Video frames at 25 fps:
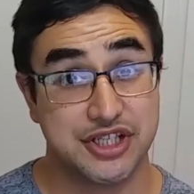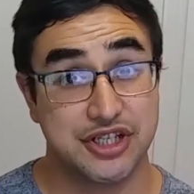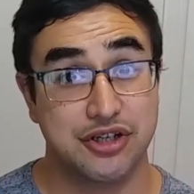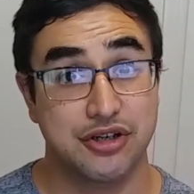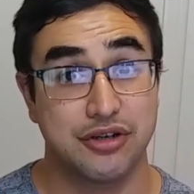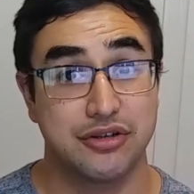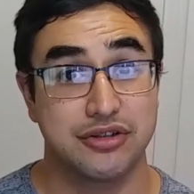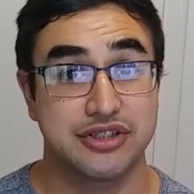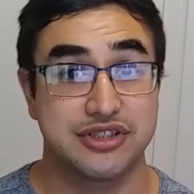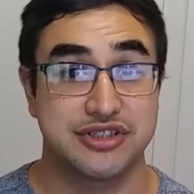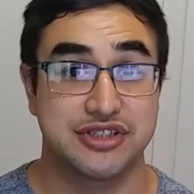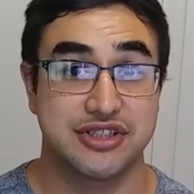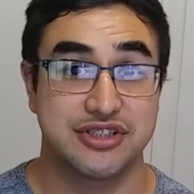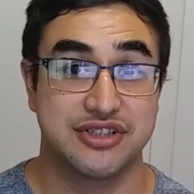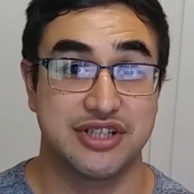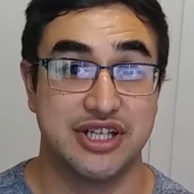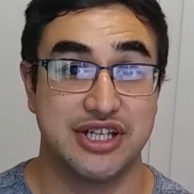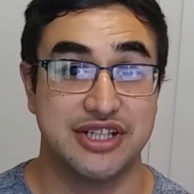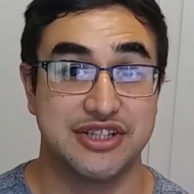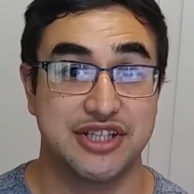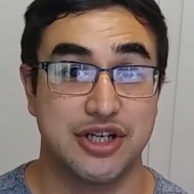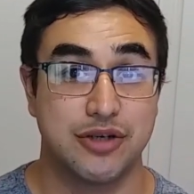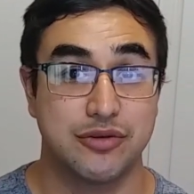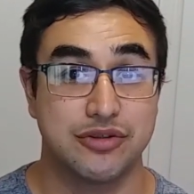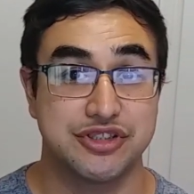Gold is a
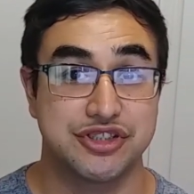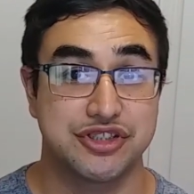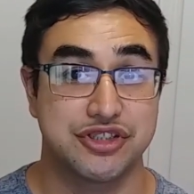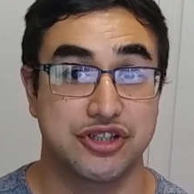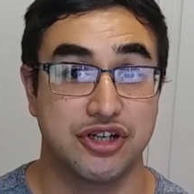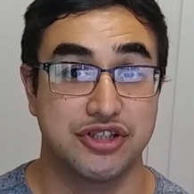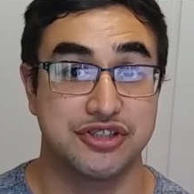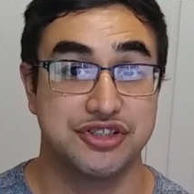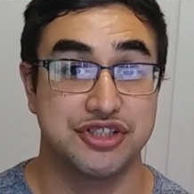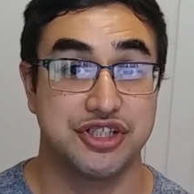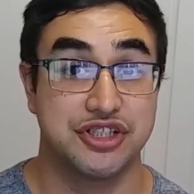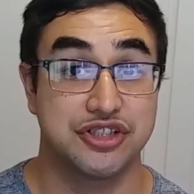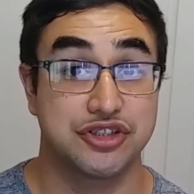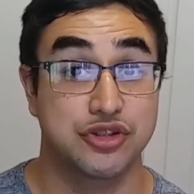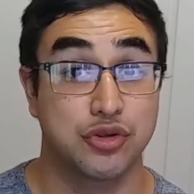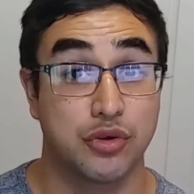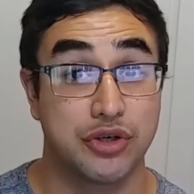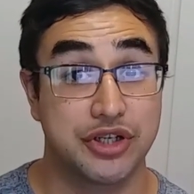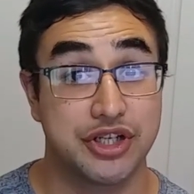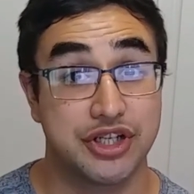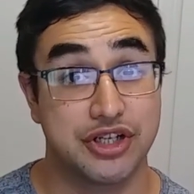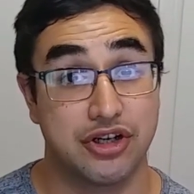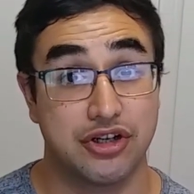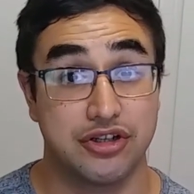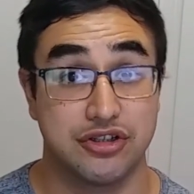site that was charging
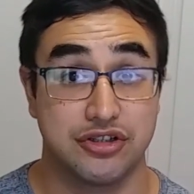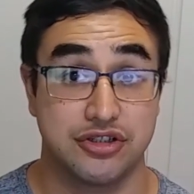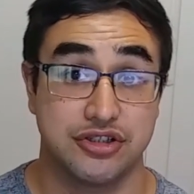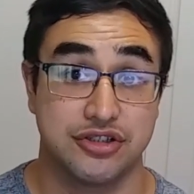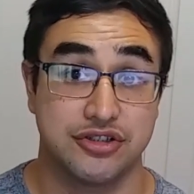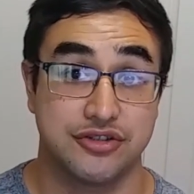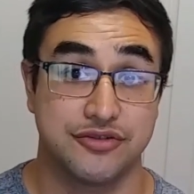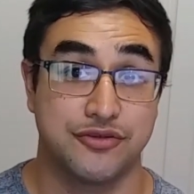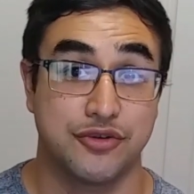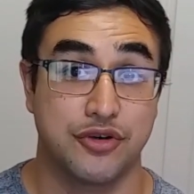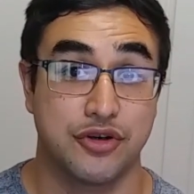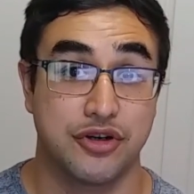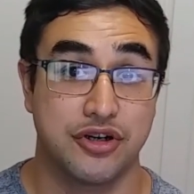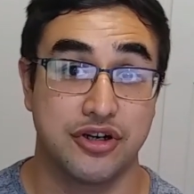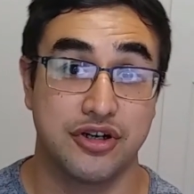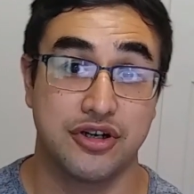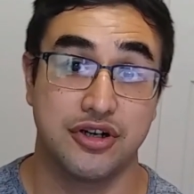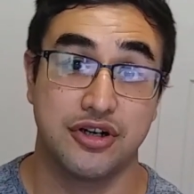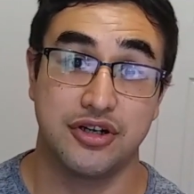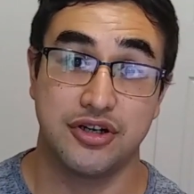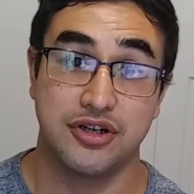$20 for